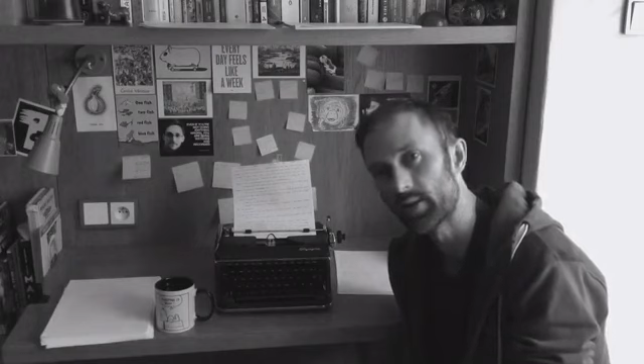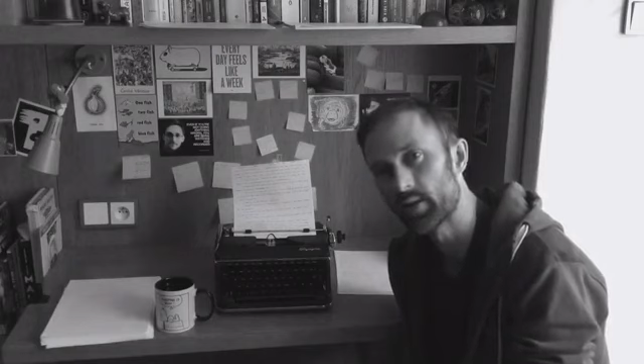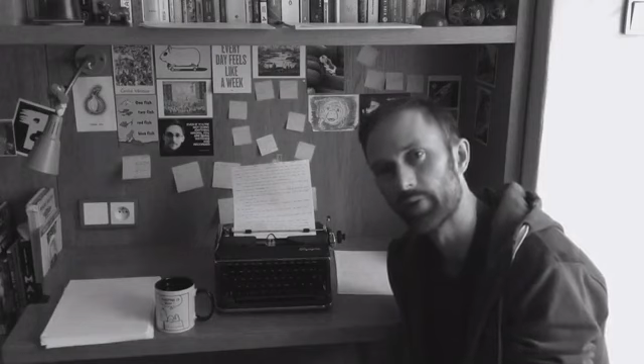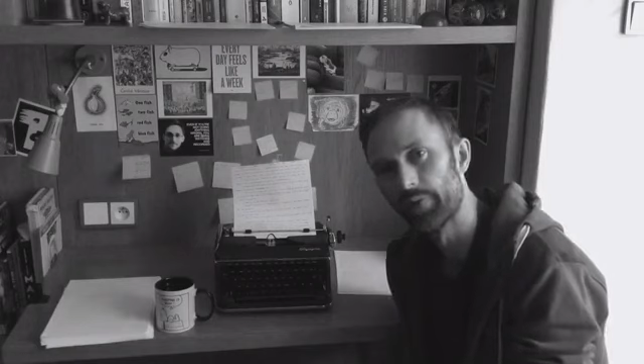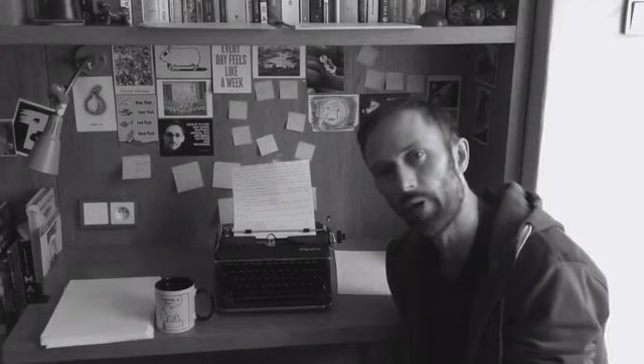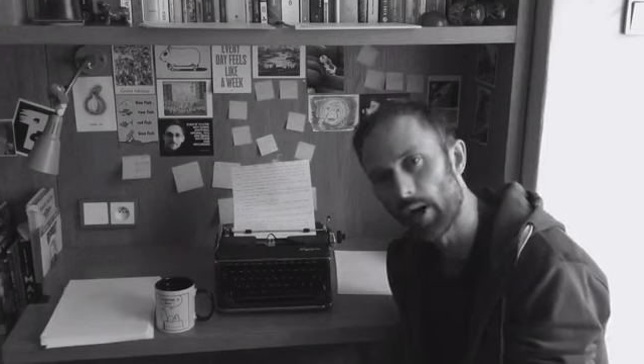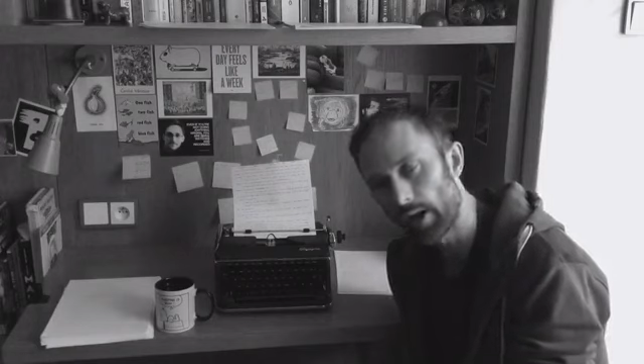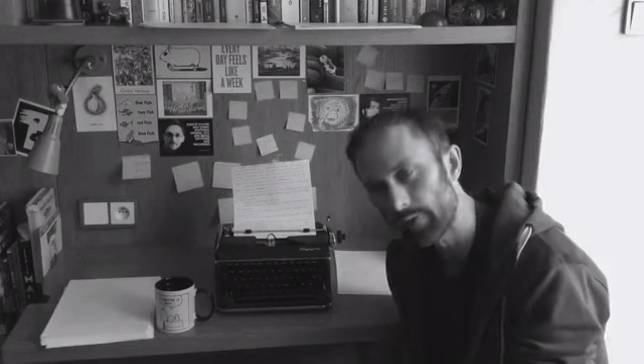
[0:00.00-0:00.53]

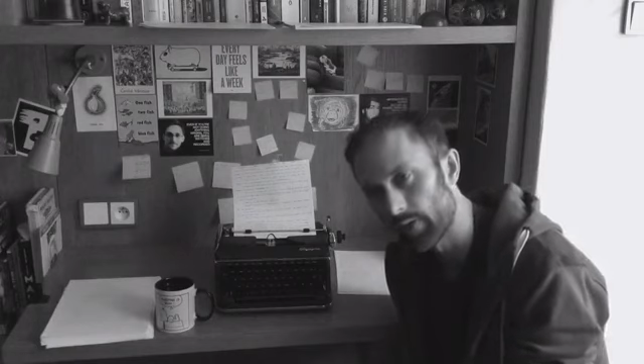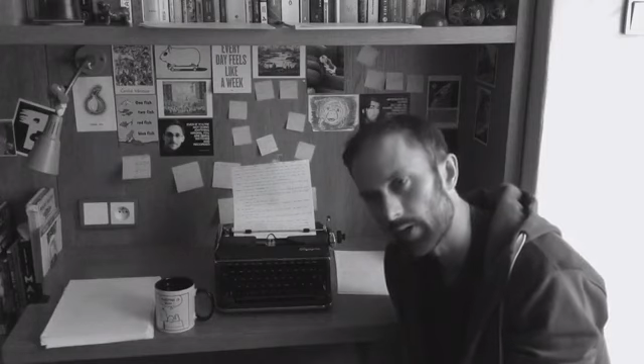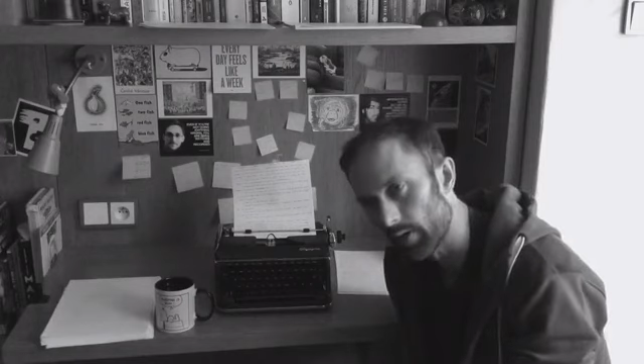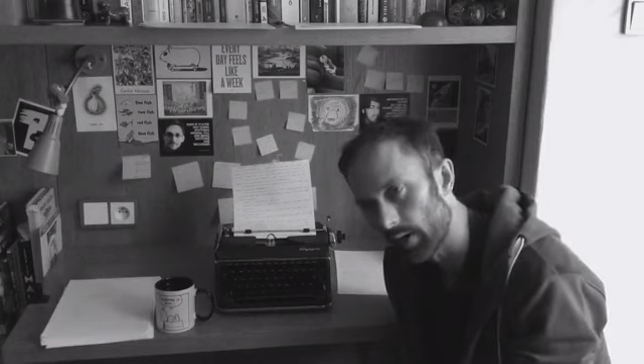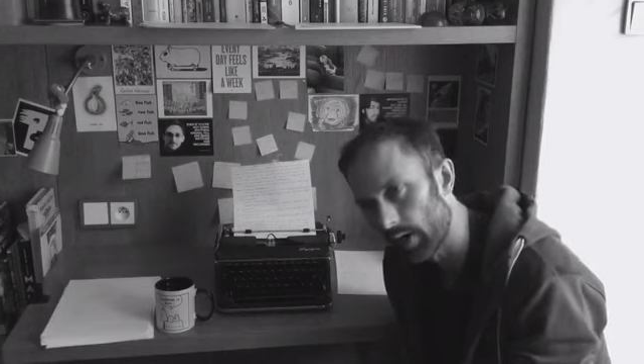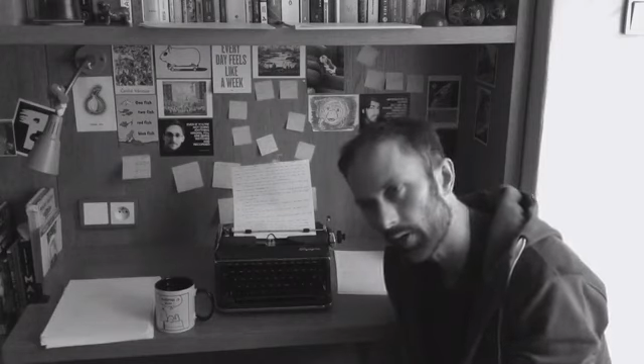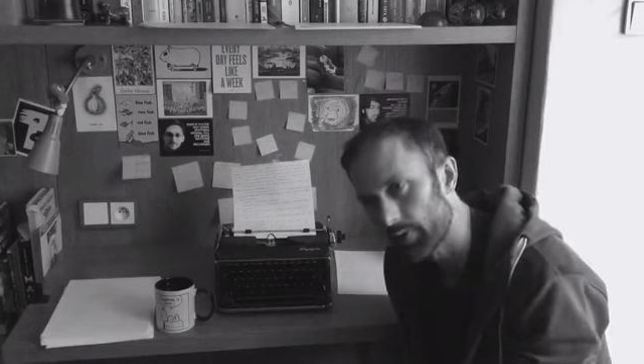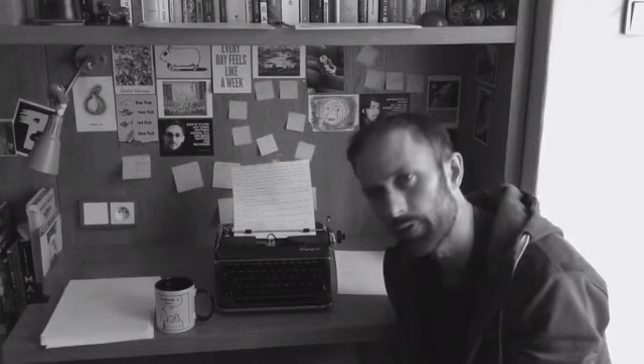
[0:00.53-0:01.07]
surviving the
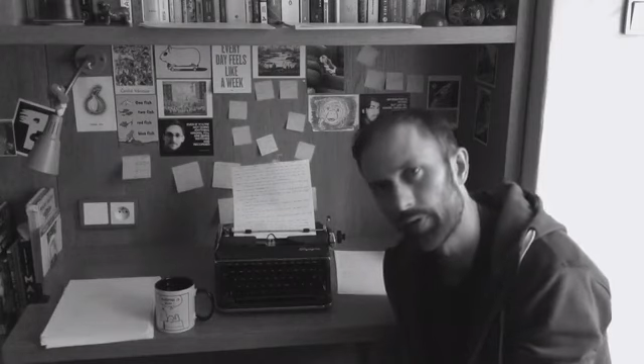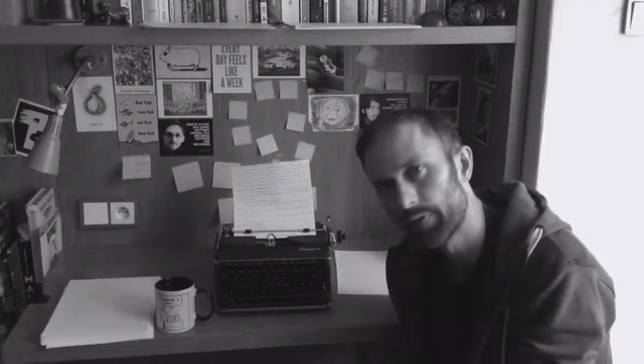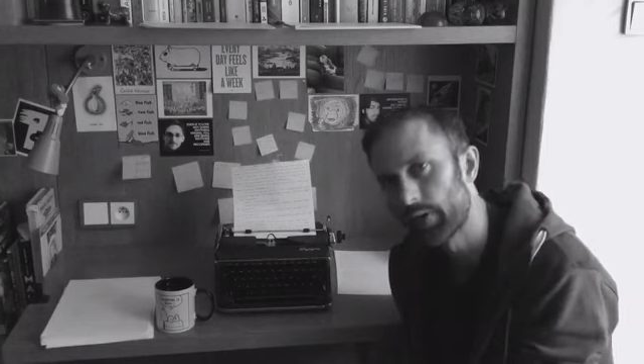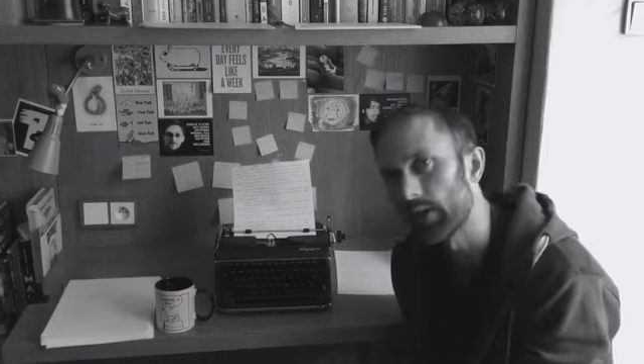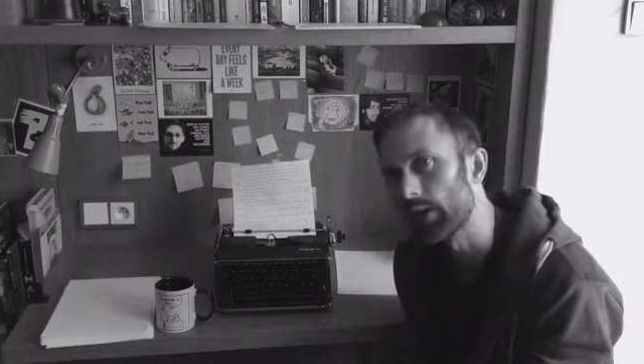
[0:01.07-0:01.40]
next 50